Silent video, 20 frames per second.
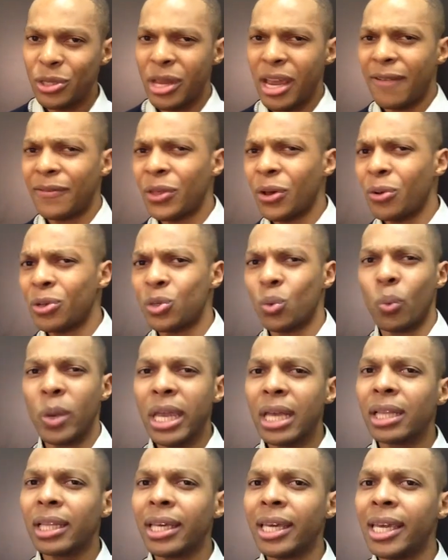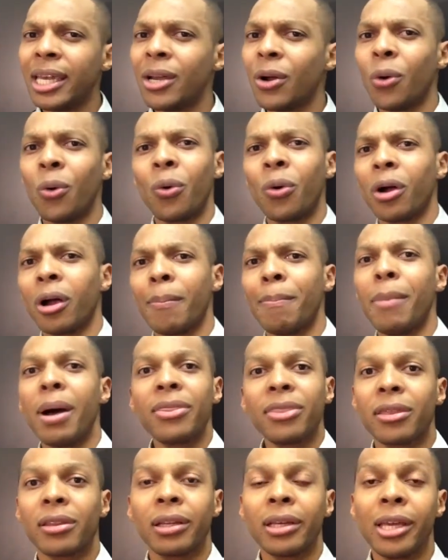you have those weekly or
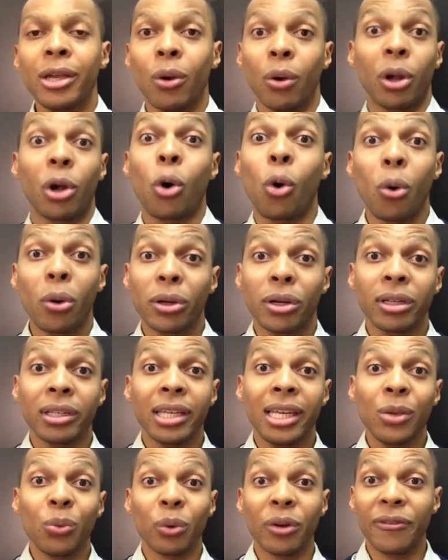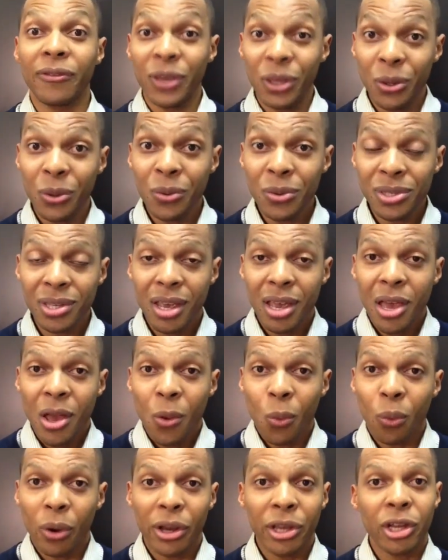monthly or quarterly reviews
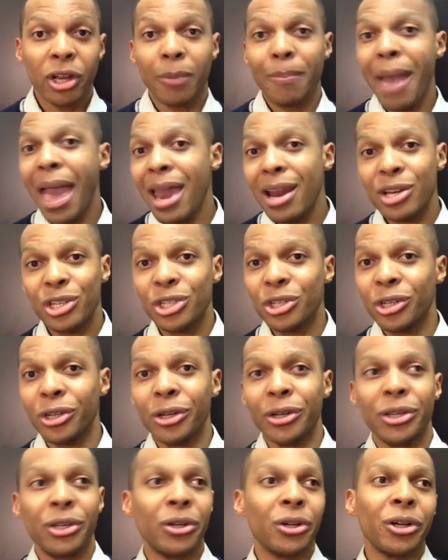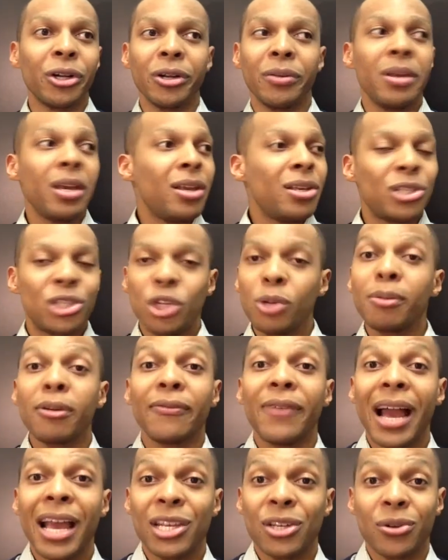where your manager, your
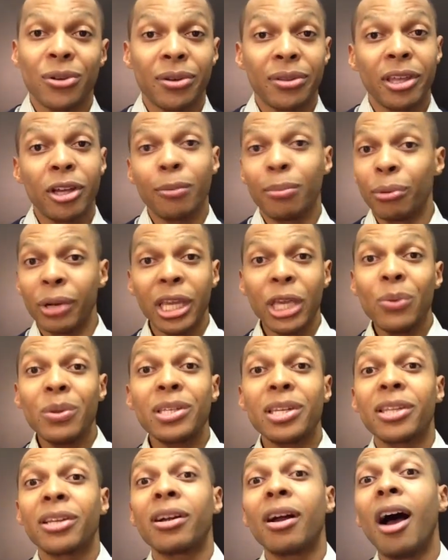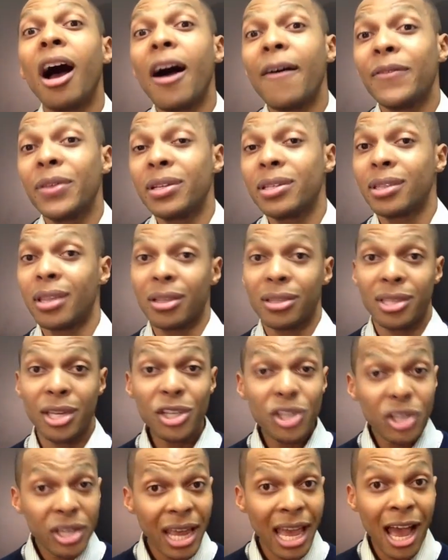supervisor, they'll bring you into their office, they'll
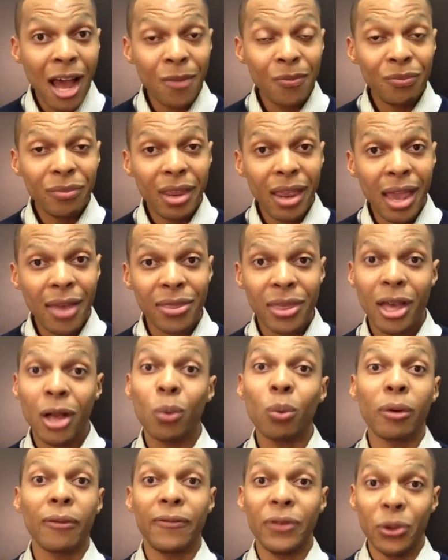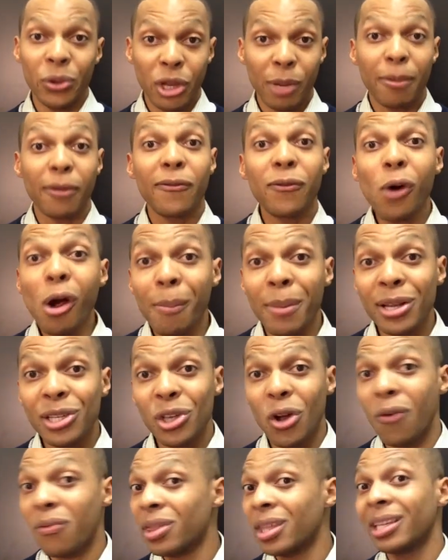sit you down, and they'll review your performance
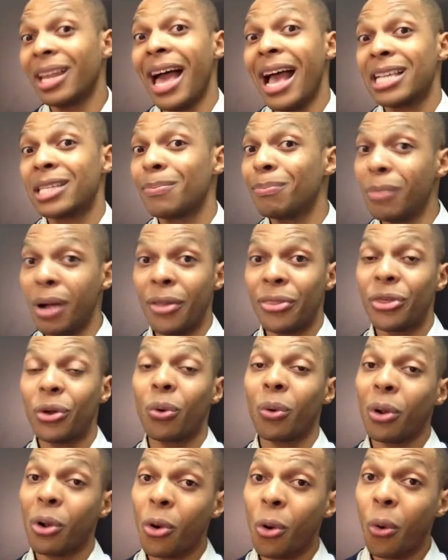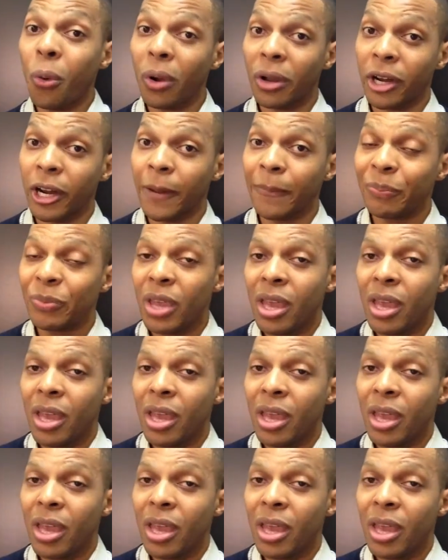over the last month or quarter.